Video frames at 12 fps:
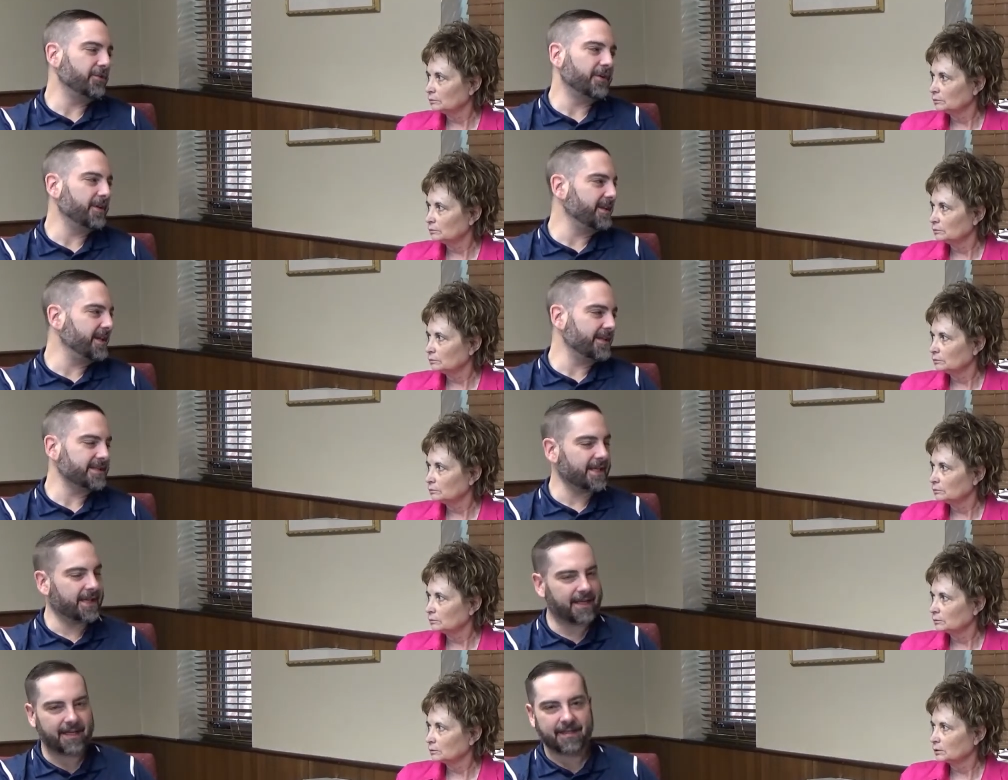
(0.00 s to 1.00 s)
Speaker 1: couldn't get
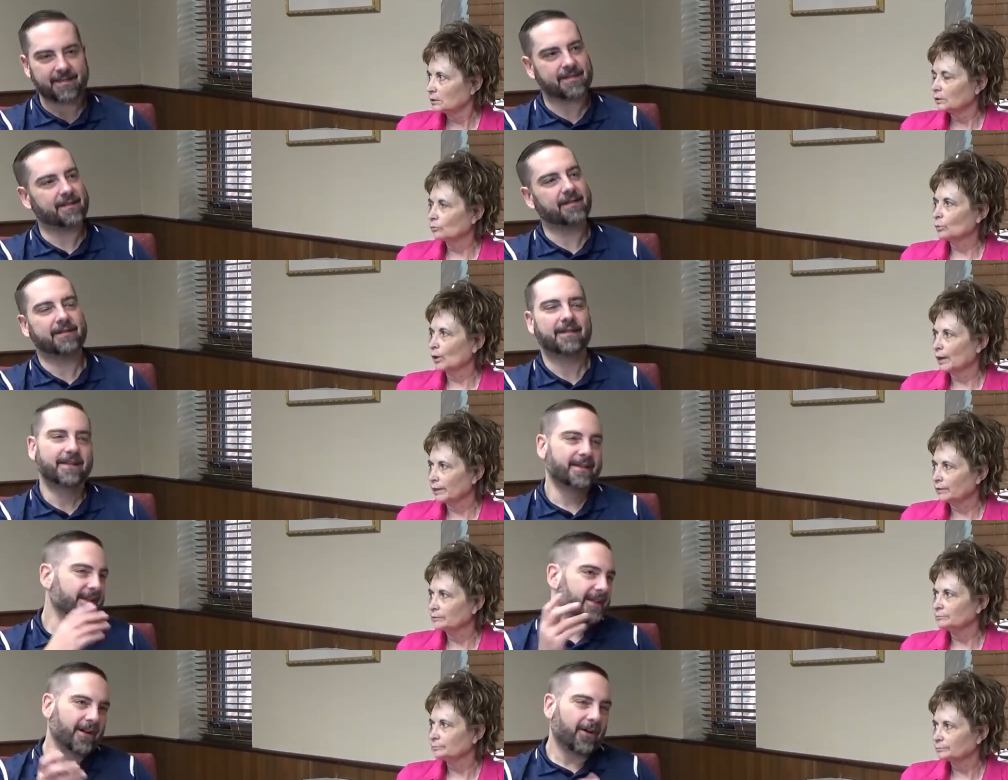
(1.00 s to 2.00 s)
tickets and right.
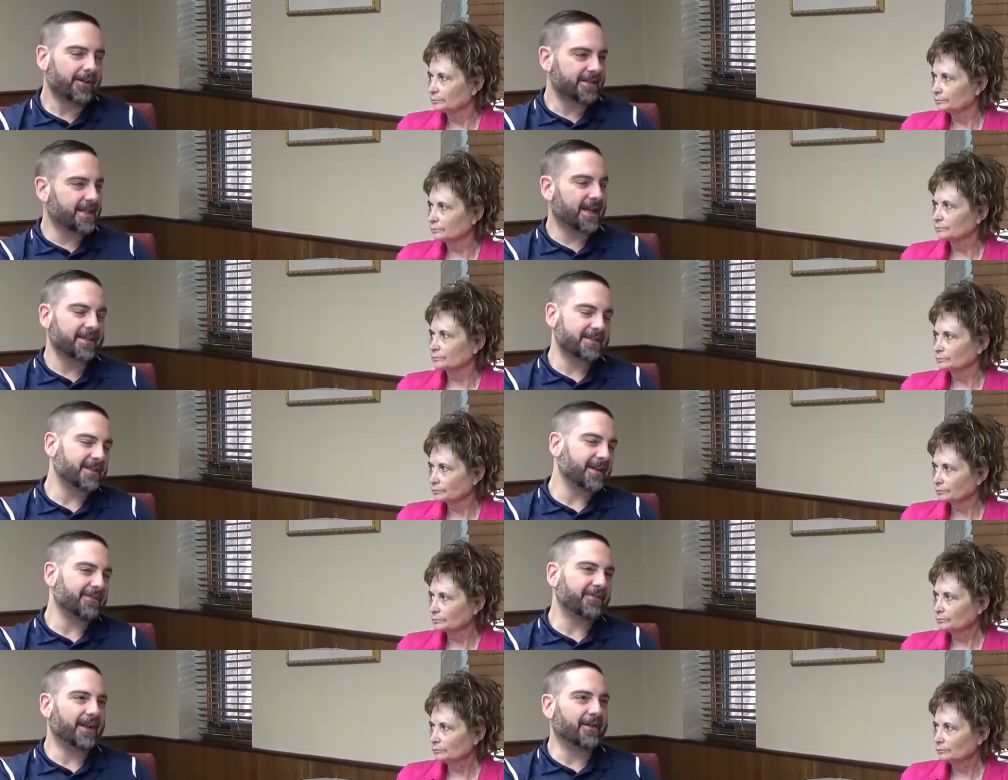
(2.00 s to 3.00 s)
all this kind of
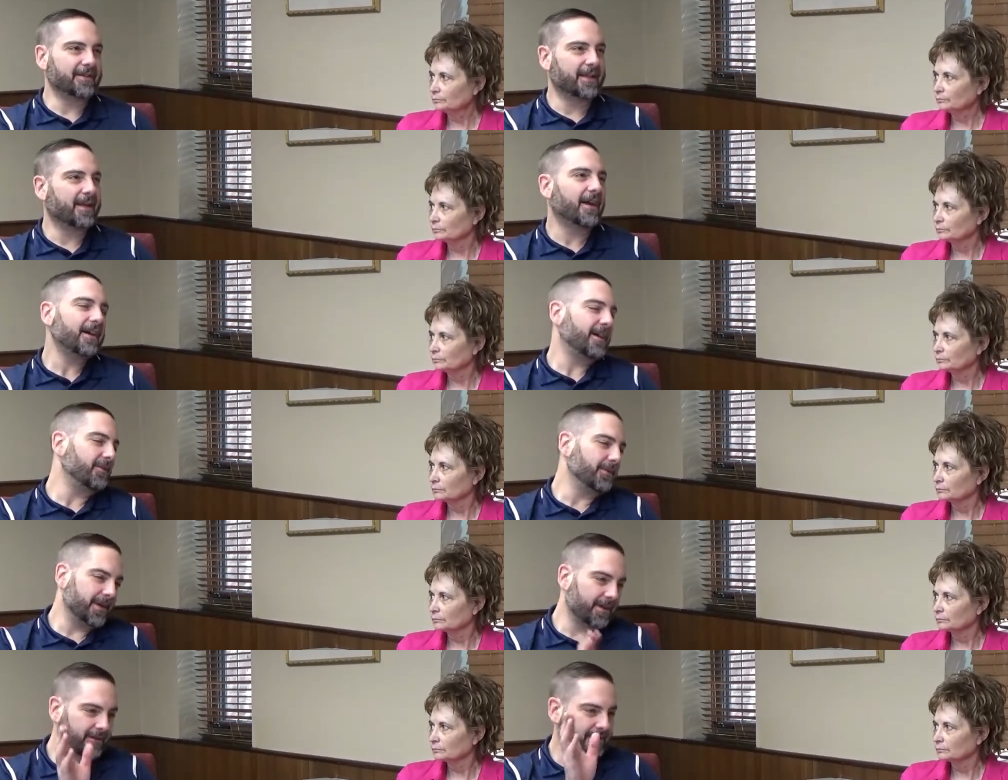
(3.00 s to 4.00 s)
stuff. And I was like, oh,
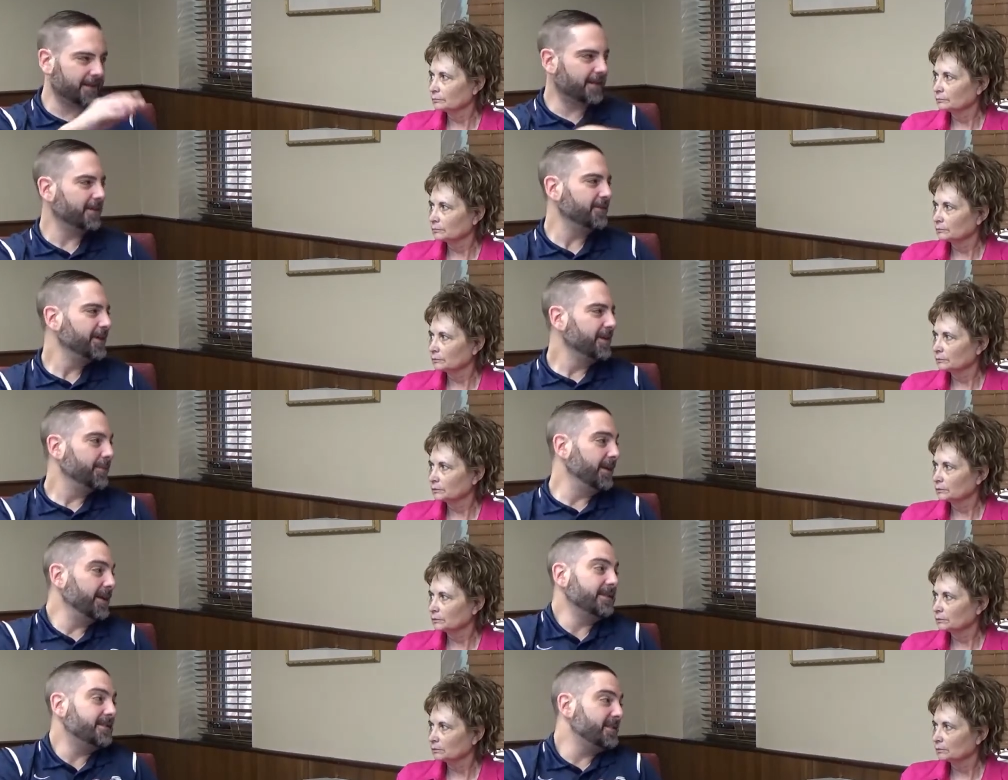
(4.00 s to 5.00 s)
well, you know. But
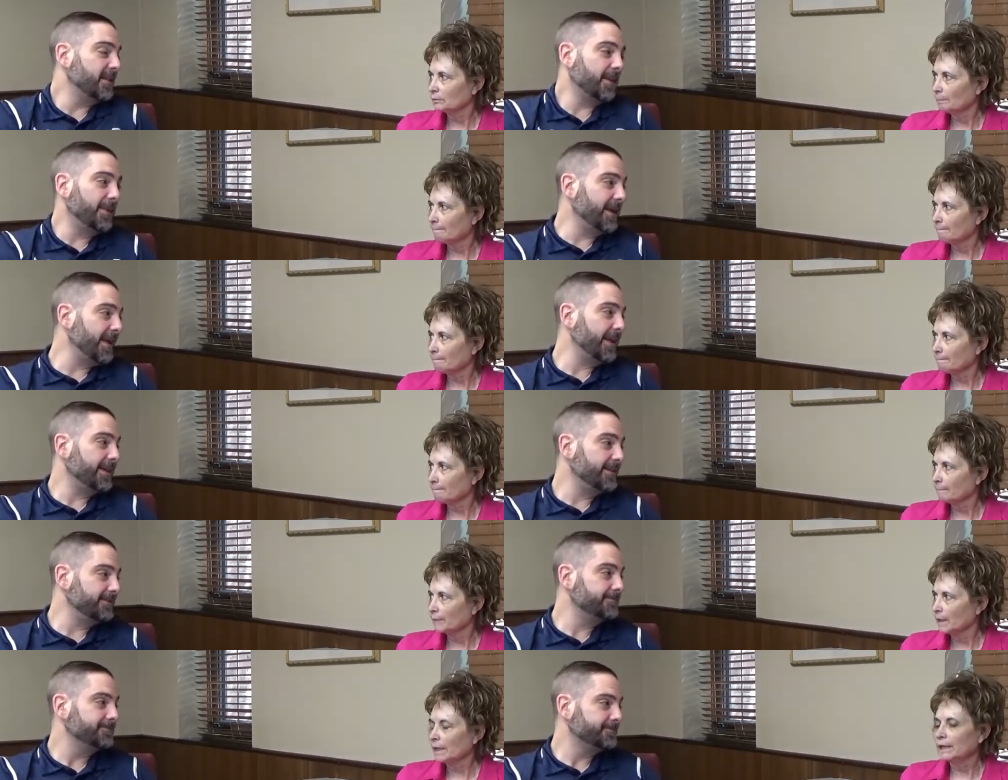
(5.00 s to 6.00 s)
it's still a big hit.
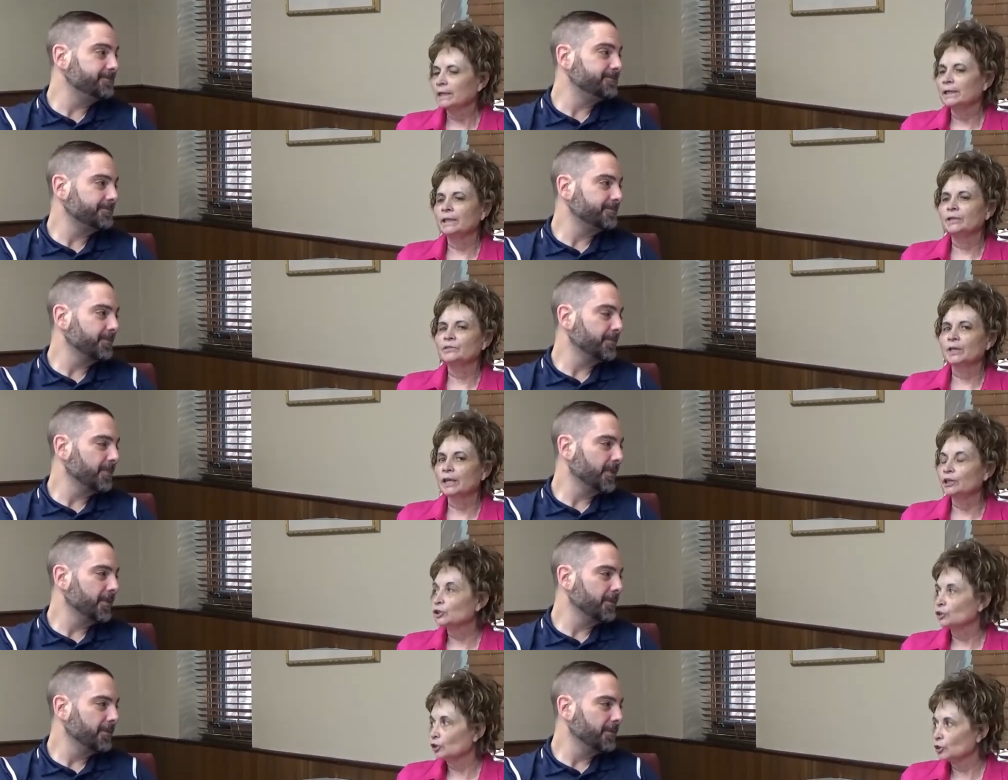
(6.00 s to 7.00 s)
Speaker 2: It is a
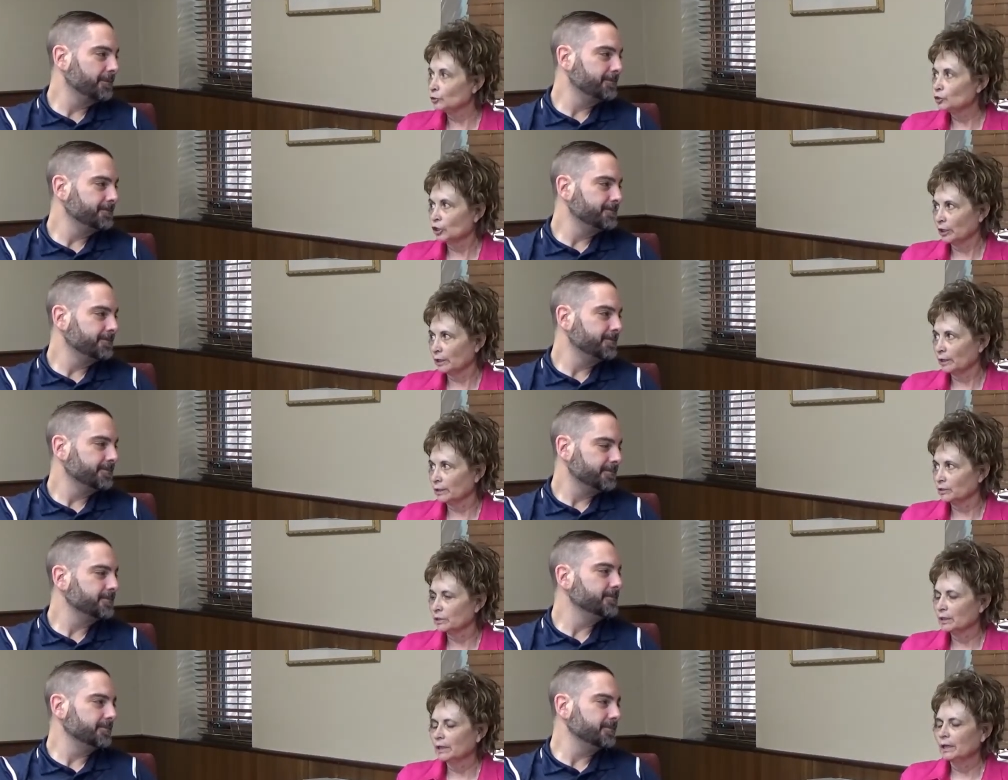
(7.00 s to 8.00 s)
huge hit.
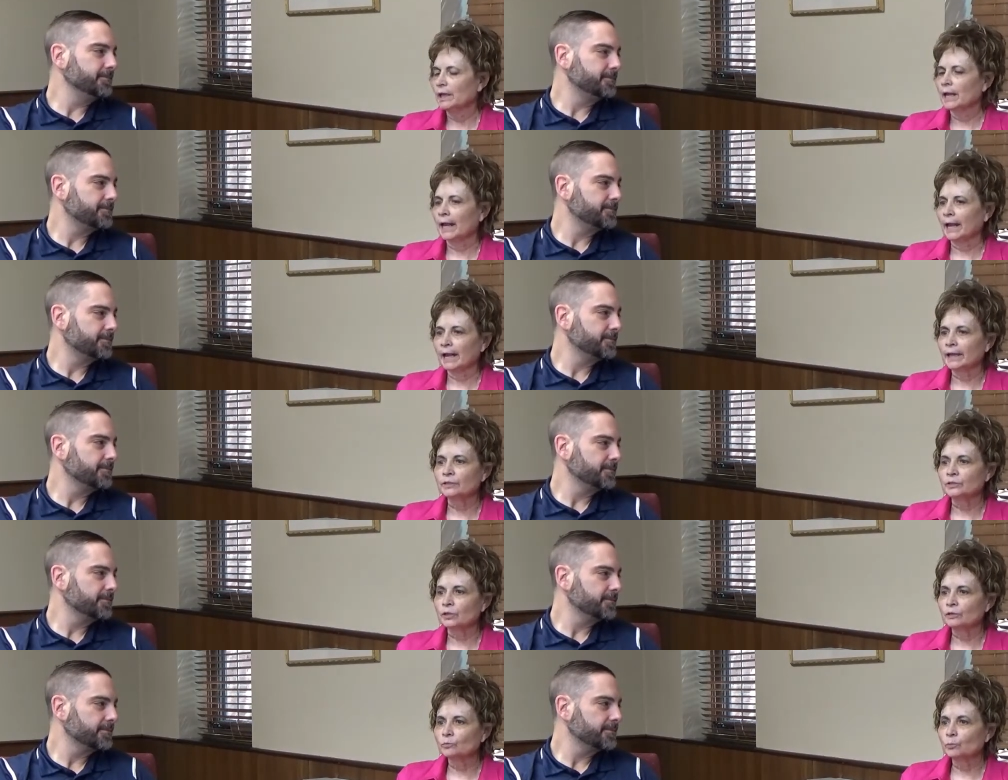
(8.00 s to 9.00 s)
Mm-hmm. And
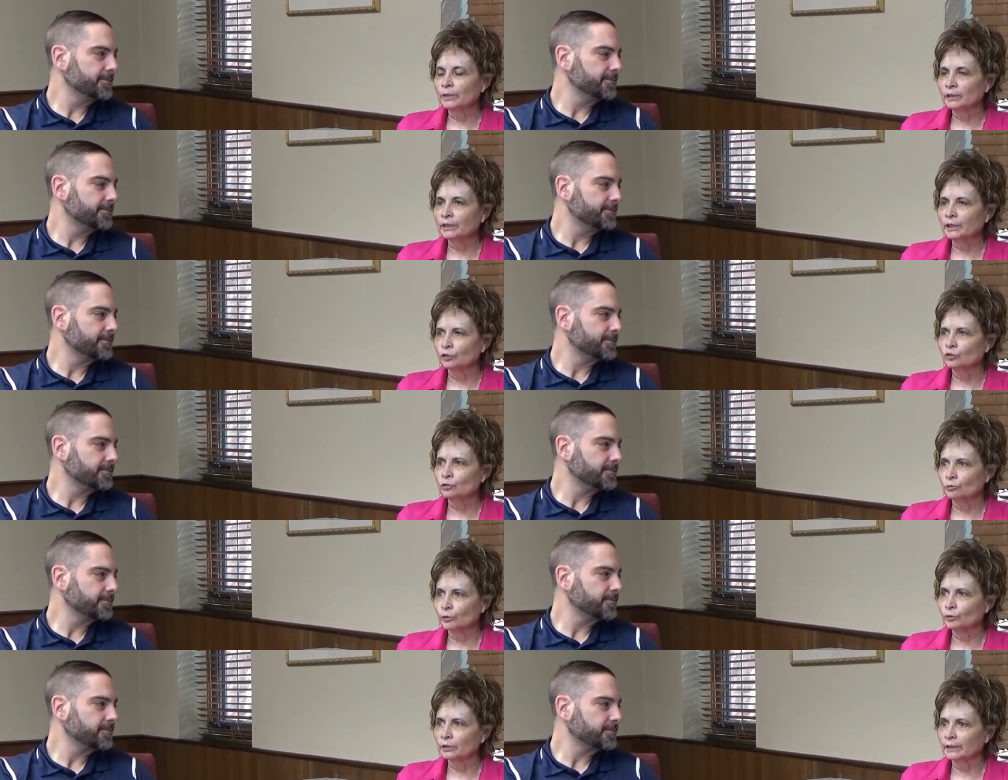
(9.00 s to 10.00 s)
really and
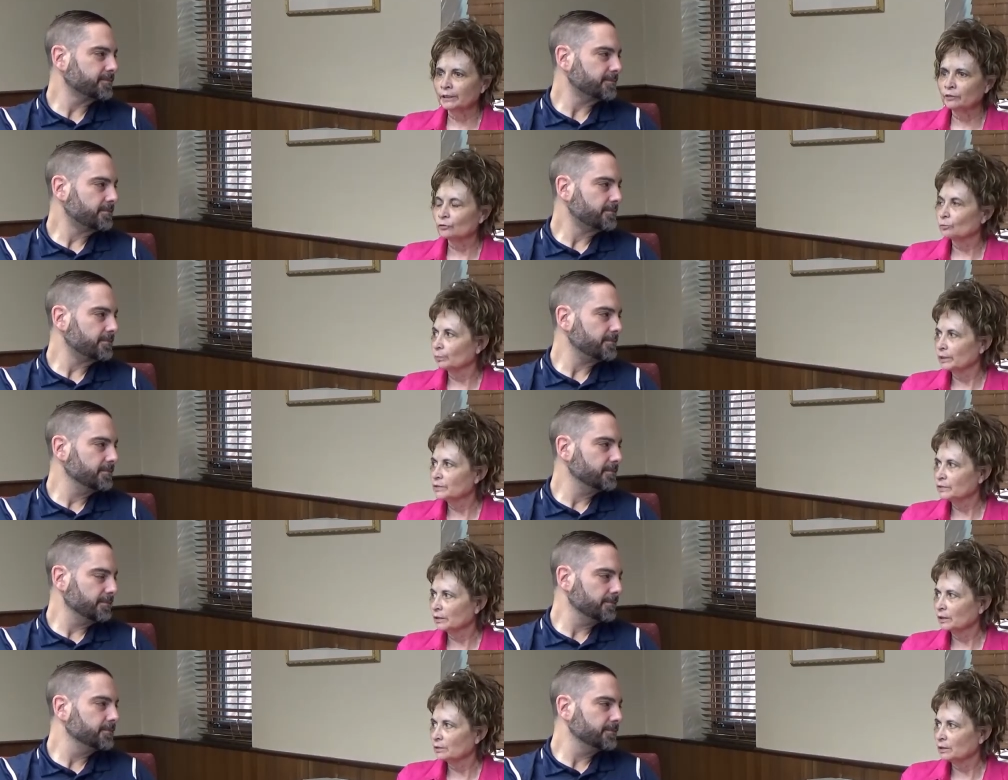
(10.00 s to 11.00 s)
truly, the
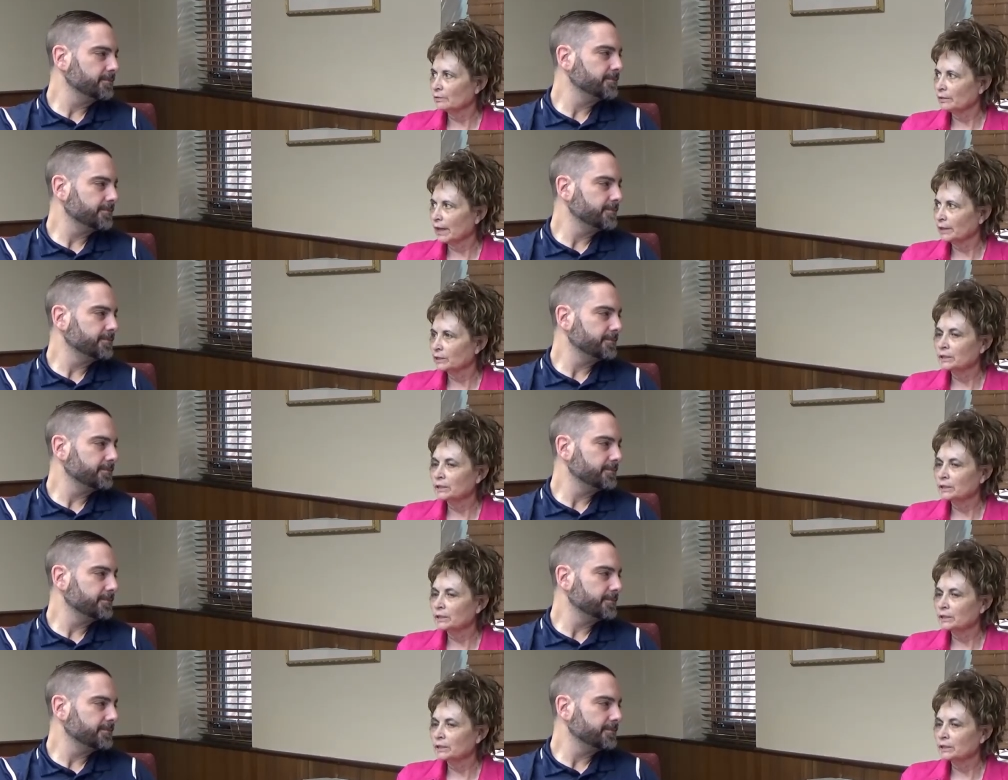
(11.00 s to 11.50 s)
reason that,